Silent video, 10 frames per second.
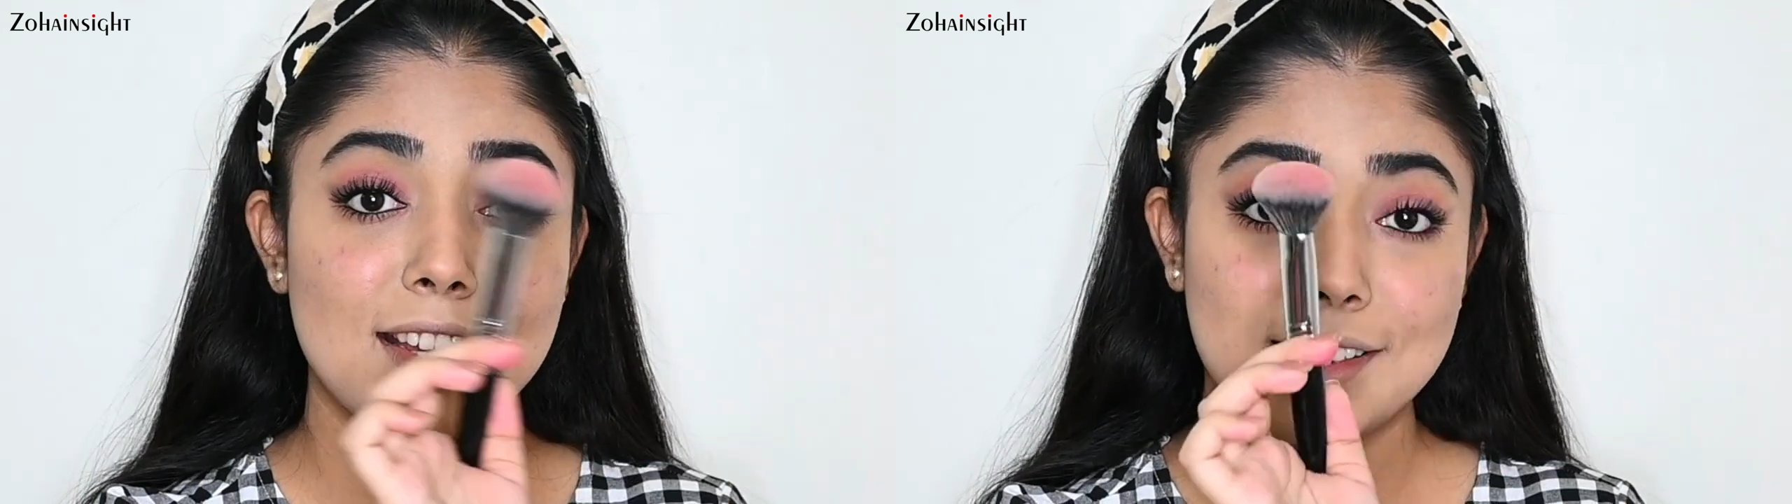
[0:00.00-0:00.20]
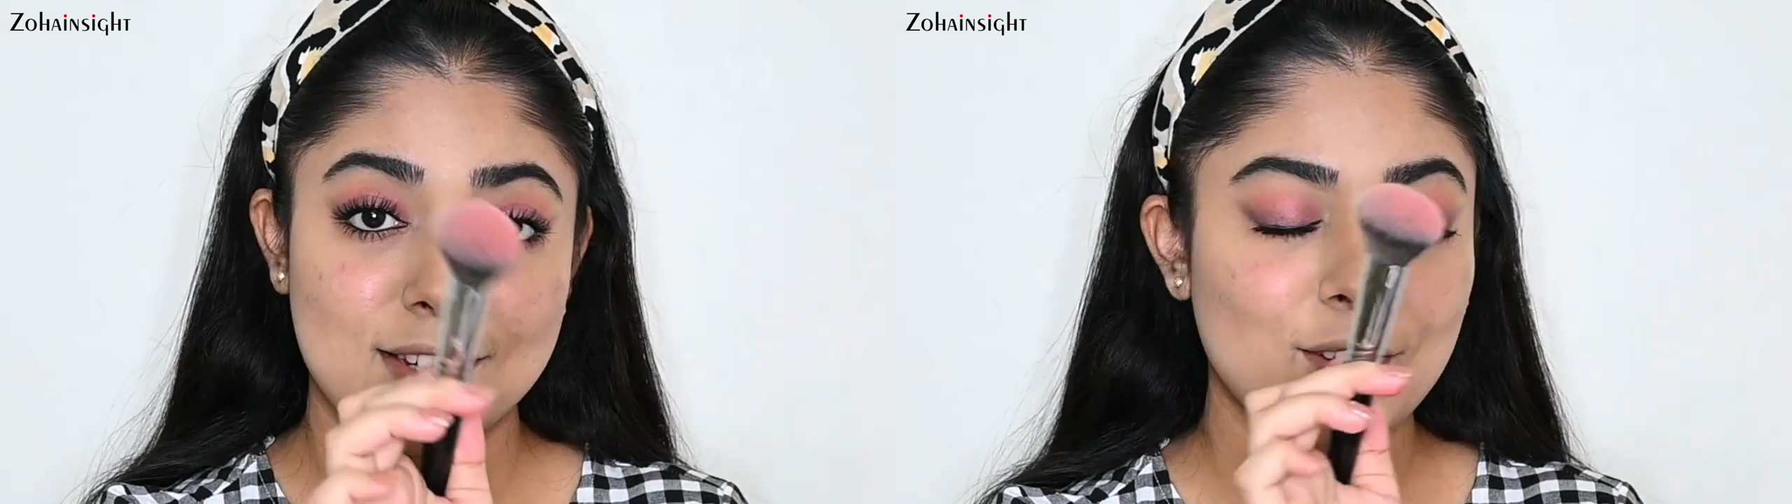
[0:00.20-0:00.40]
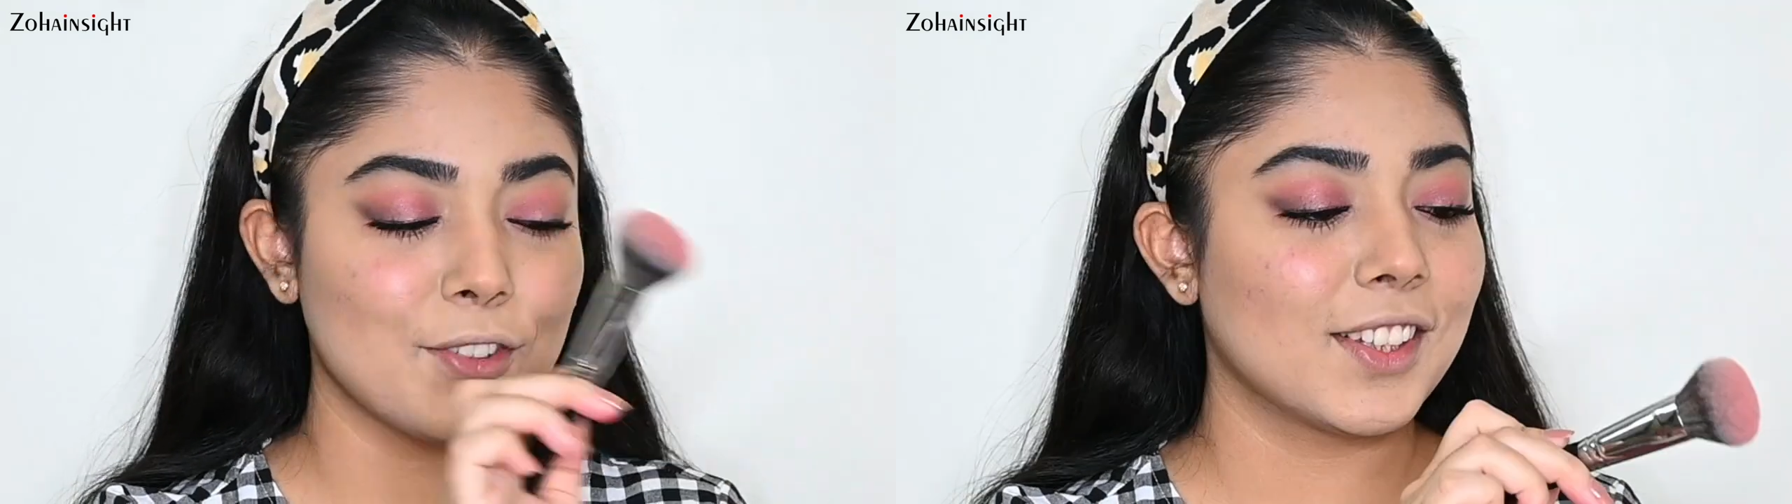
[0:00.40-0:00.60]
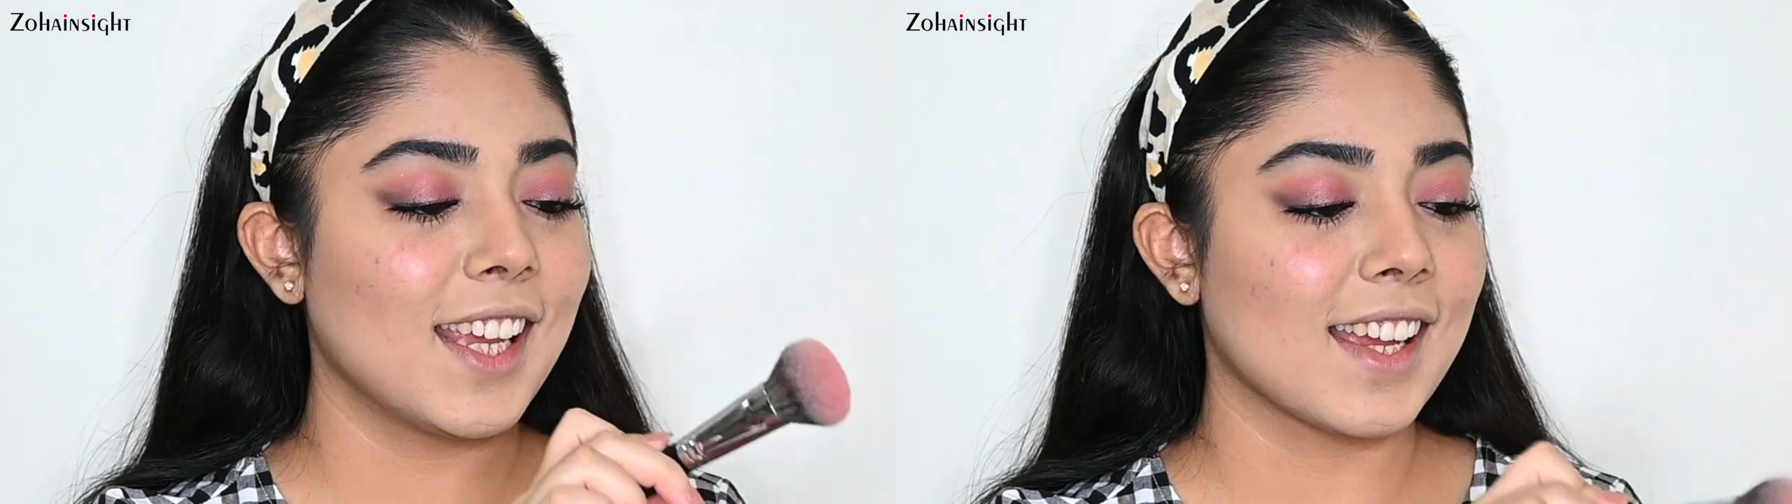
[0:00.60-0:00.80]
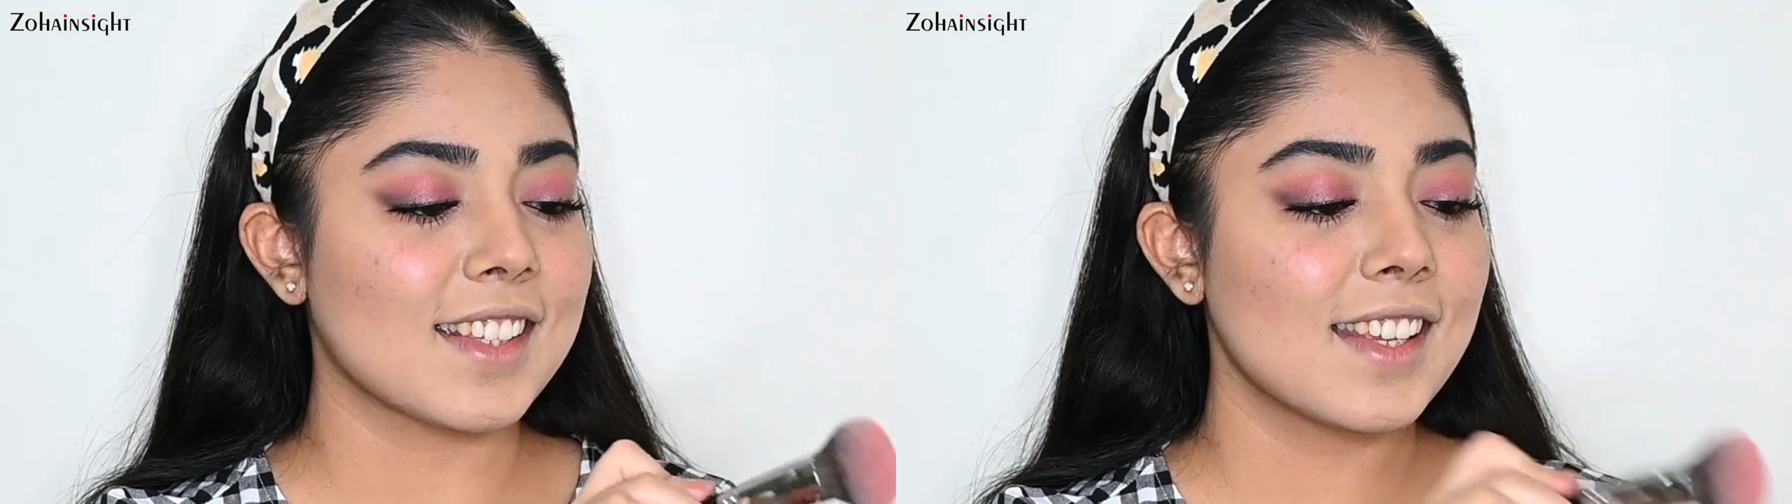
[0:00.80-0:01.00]
dusting off
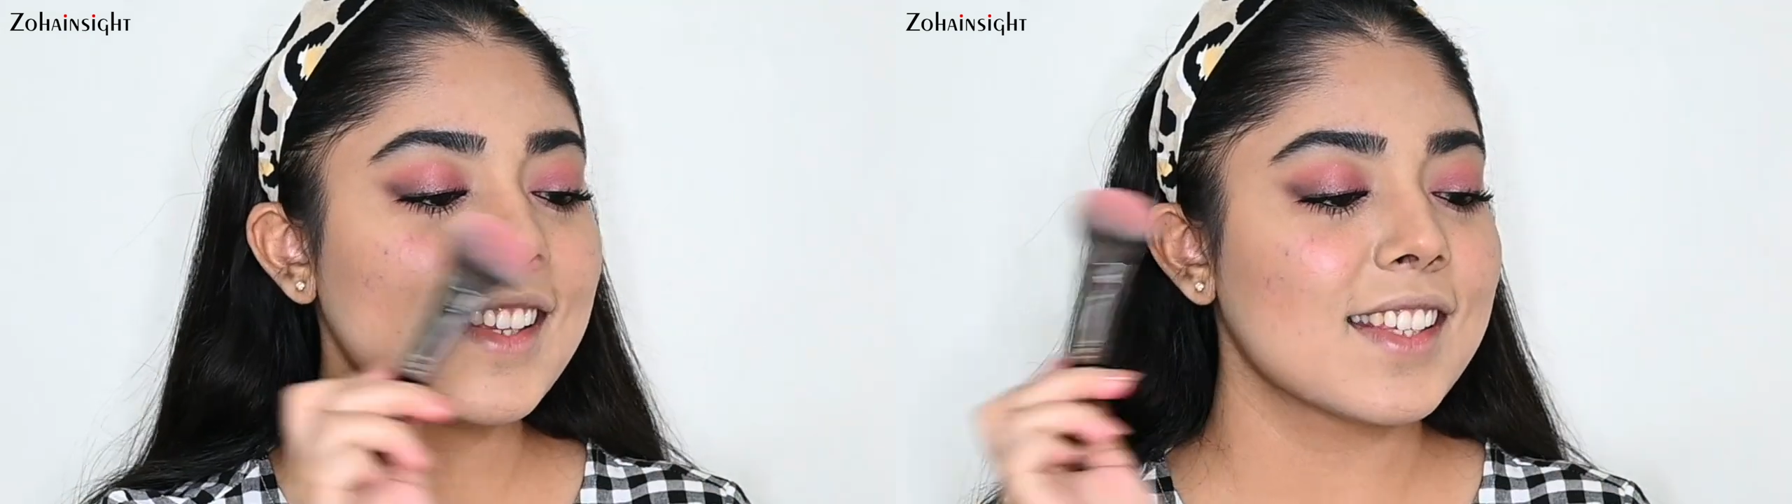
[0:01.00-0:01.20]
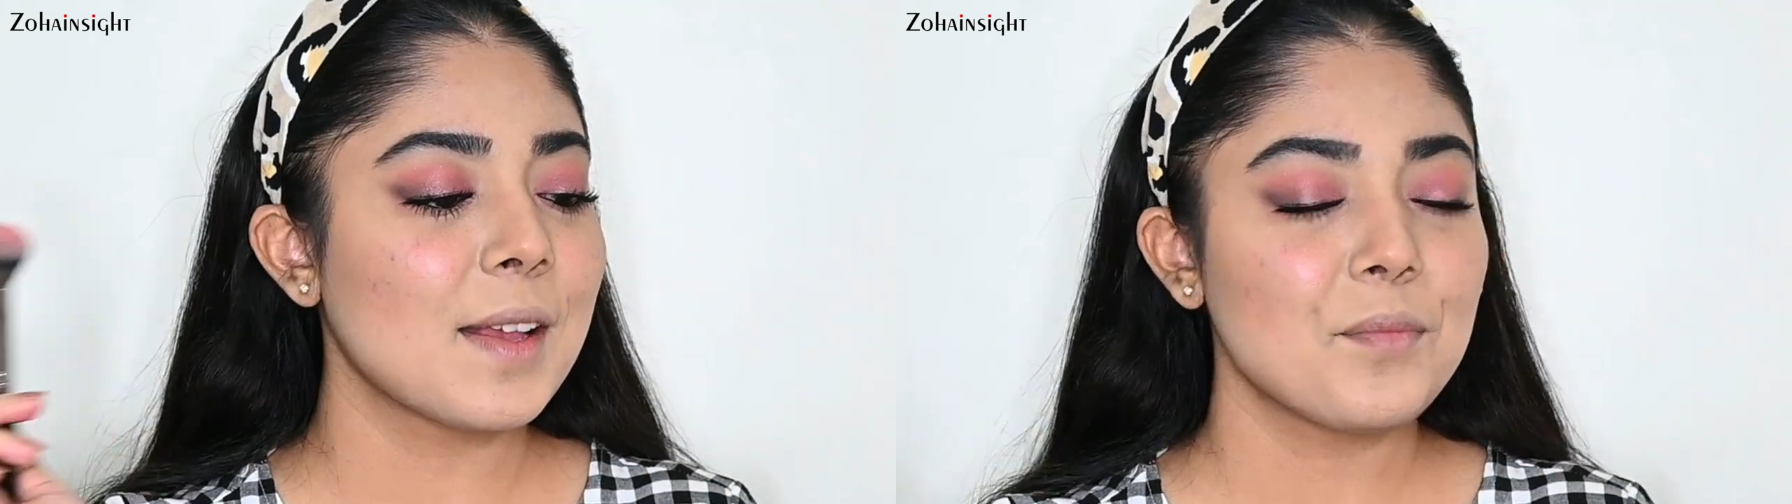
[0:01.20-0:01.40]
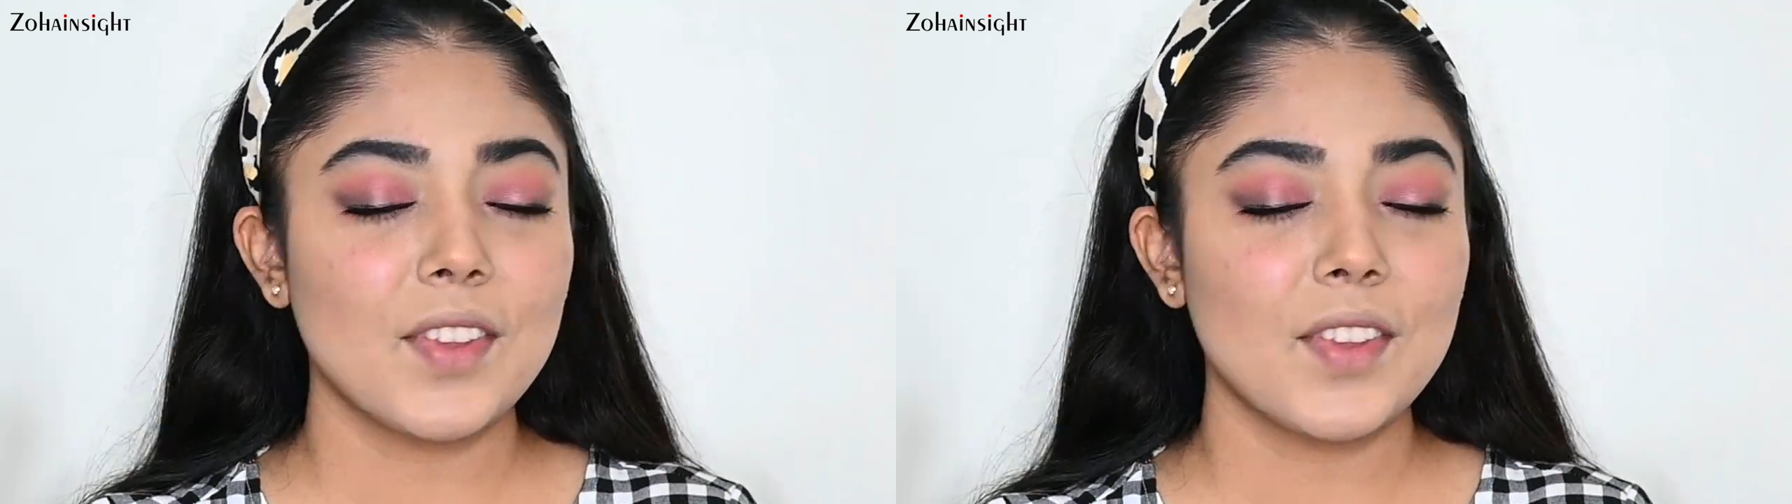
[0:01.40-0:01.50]
the excess